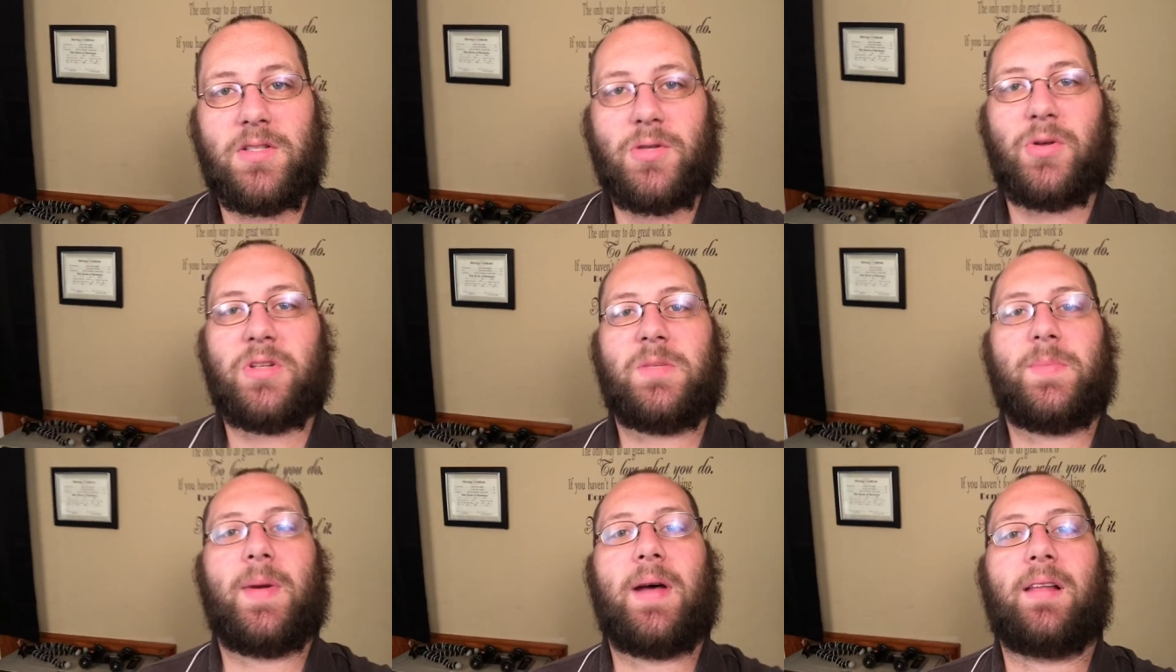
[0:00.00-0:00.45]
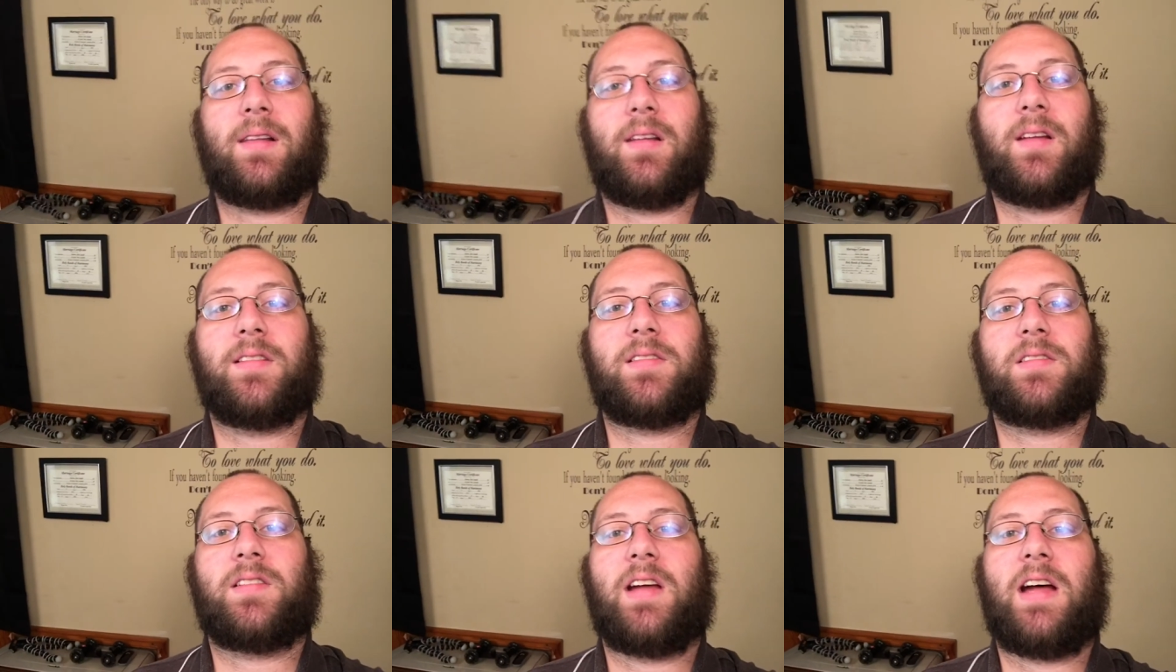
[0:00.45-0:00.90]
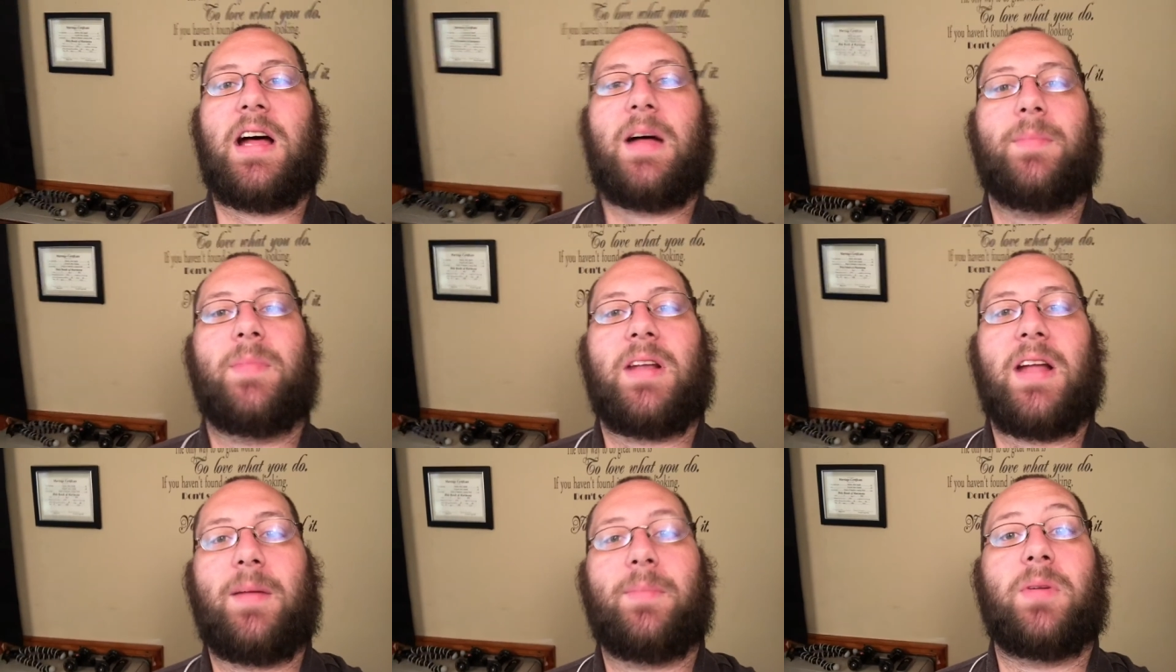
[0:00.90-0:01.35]
So it's about
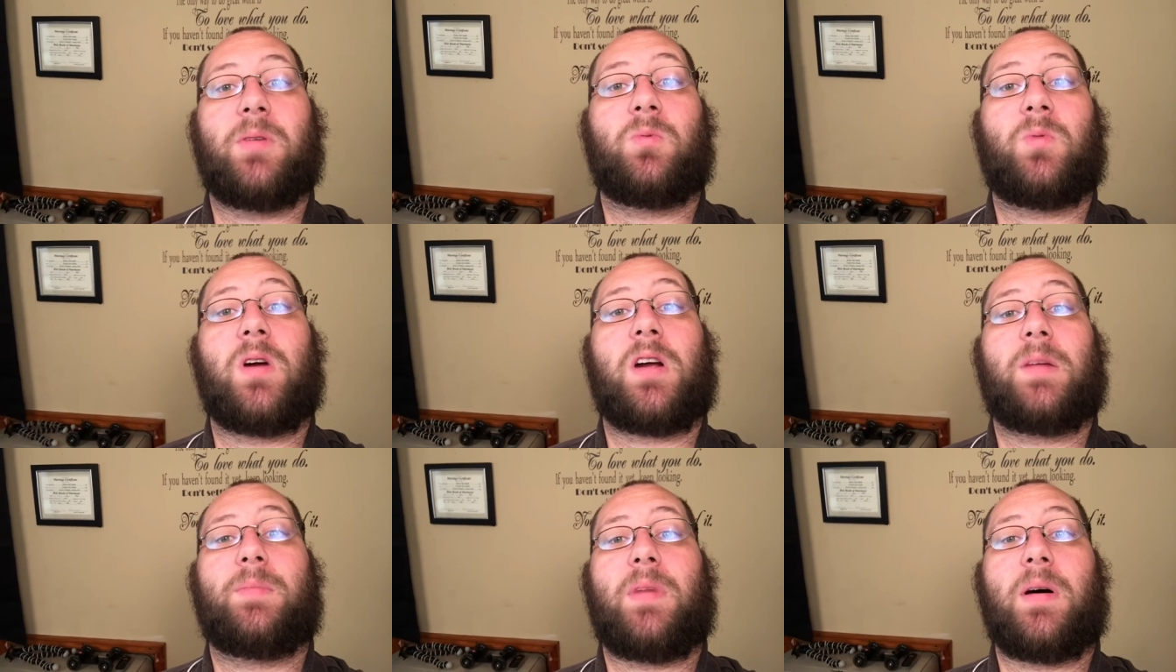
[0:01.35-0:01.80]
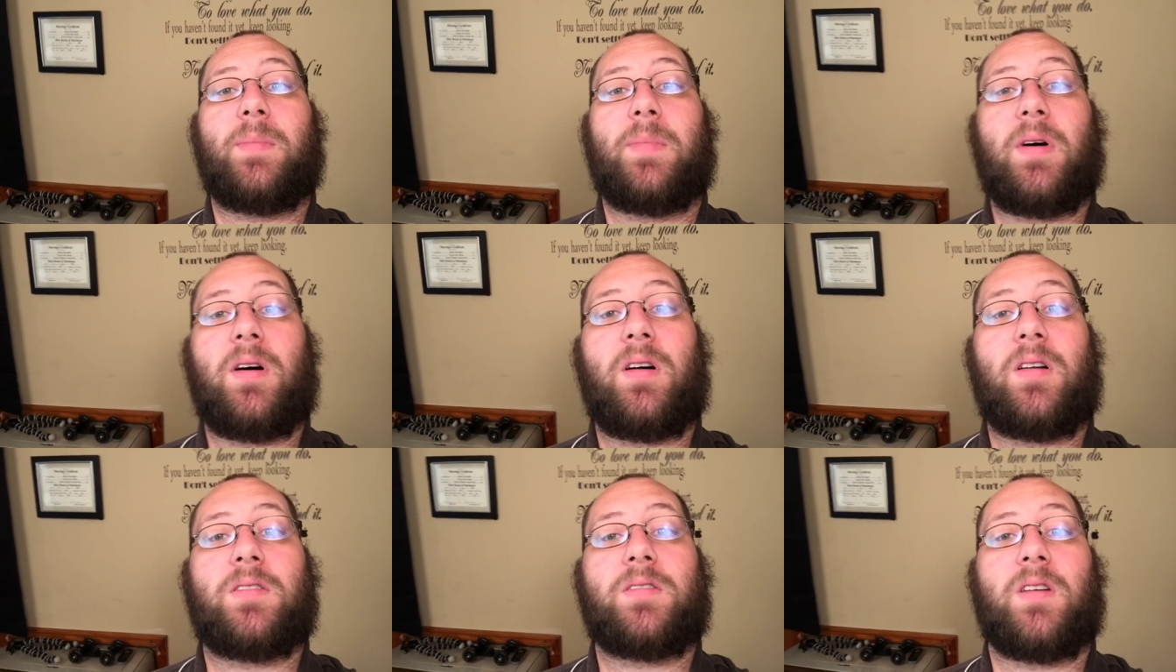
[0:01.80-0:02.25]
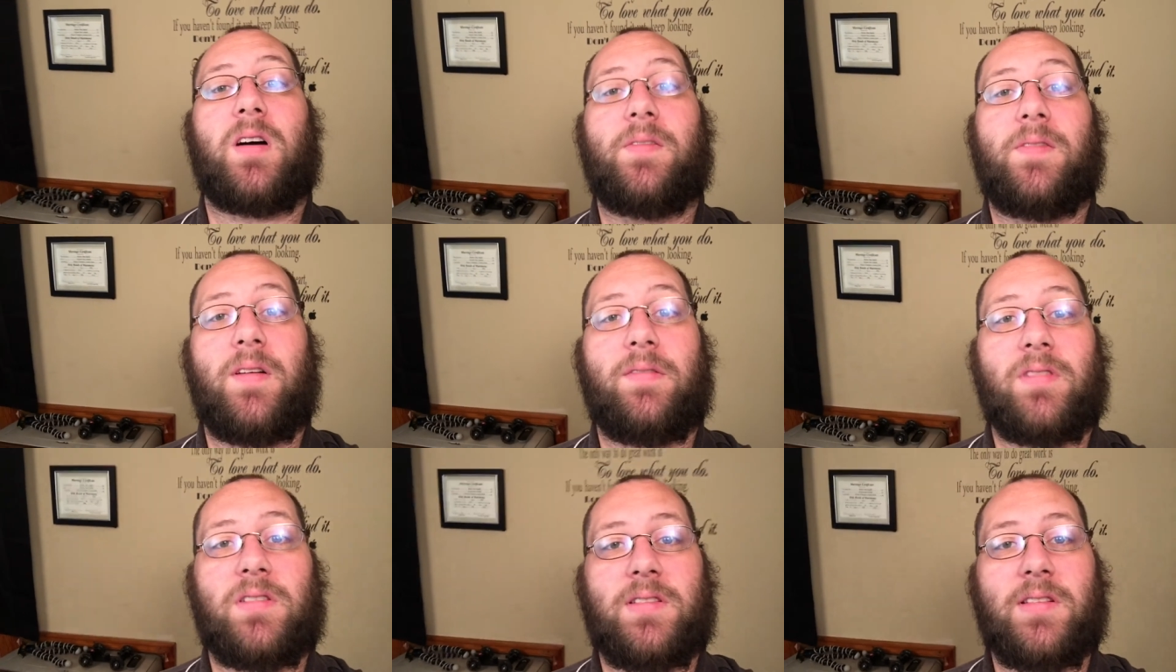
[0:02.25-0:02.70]
lunchtime, and I've been working my balls
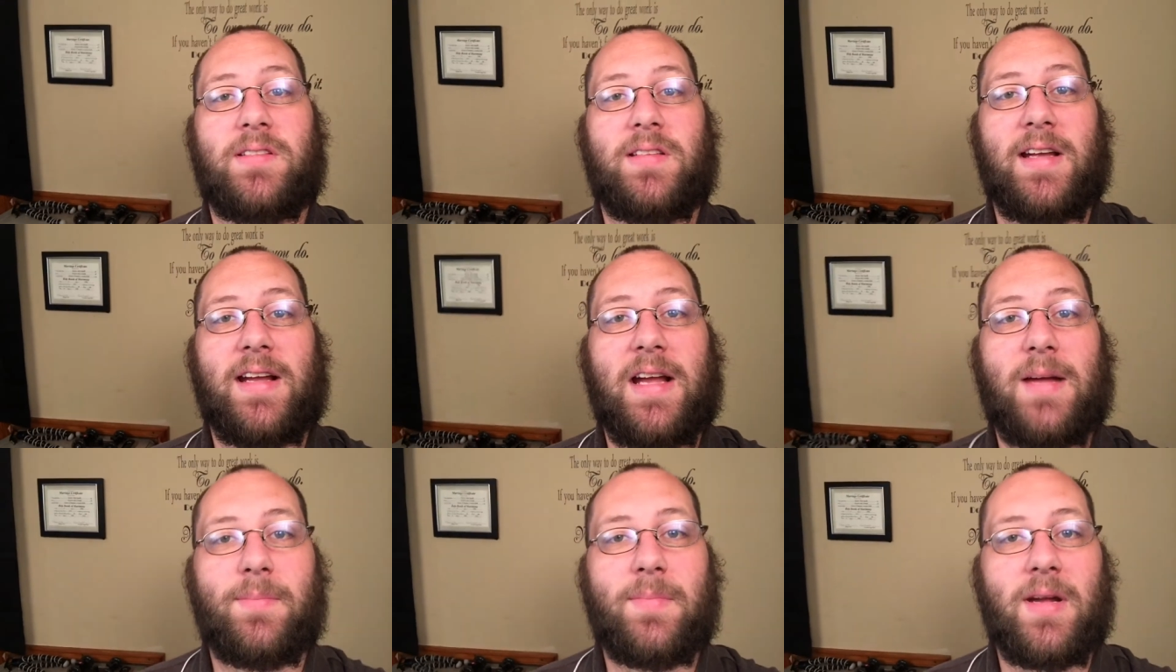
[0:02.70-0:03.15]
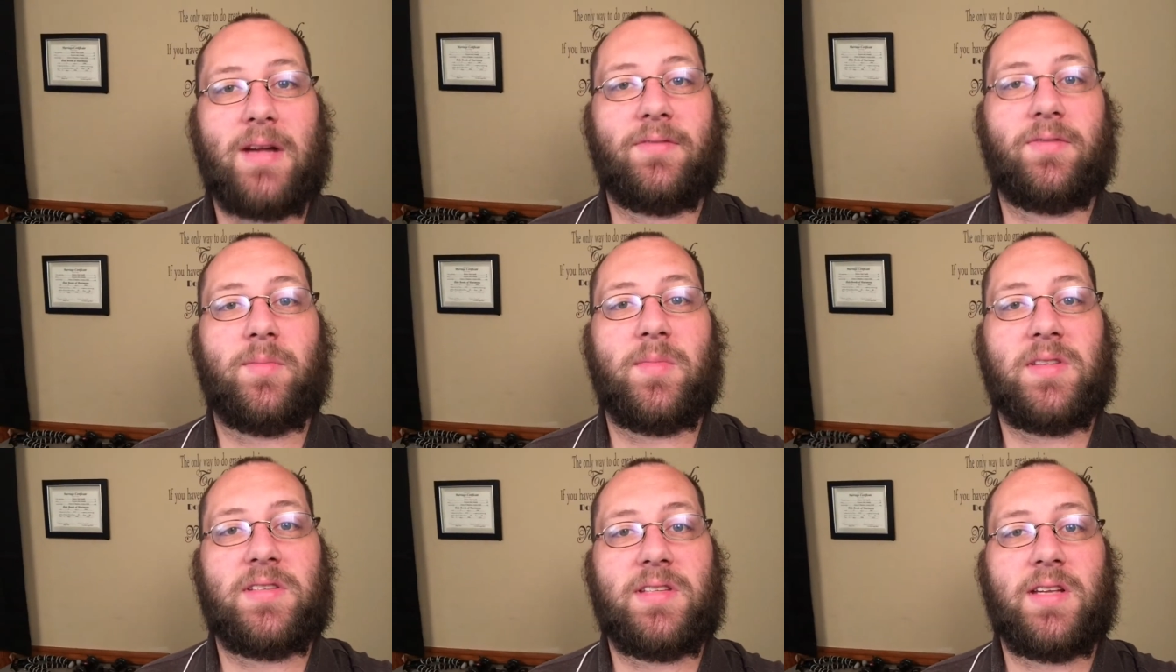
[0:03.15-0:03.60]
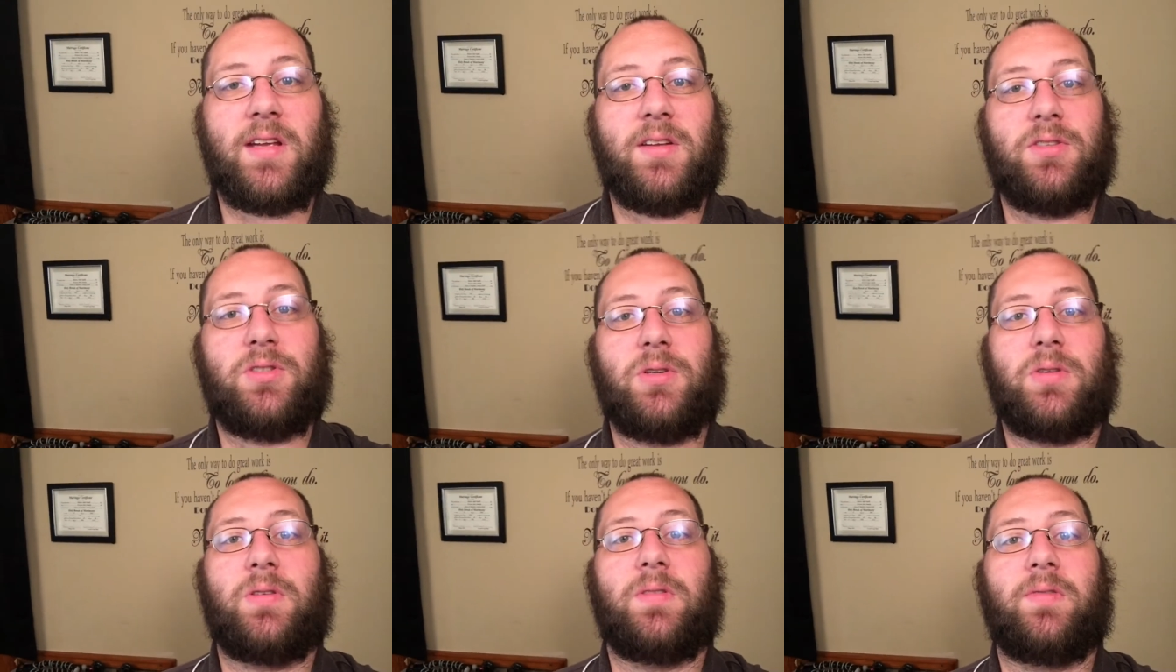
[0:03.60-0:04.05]
off ever since I got back from the
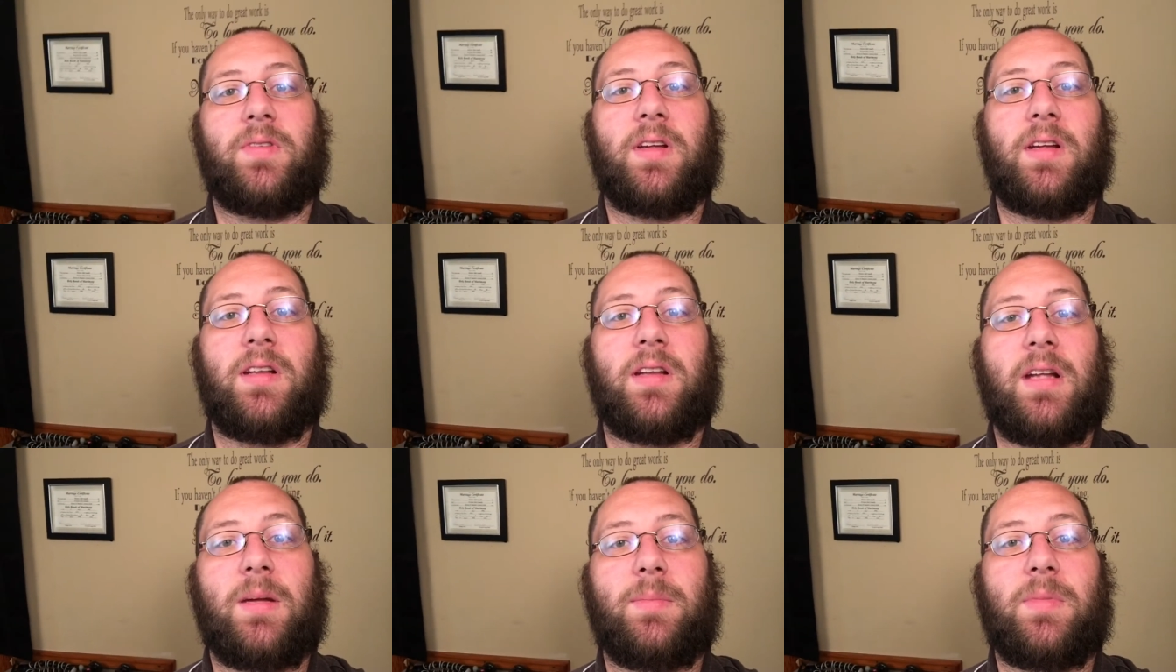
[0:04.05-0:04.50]
St. Jude event.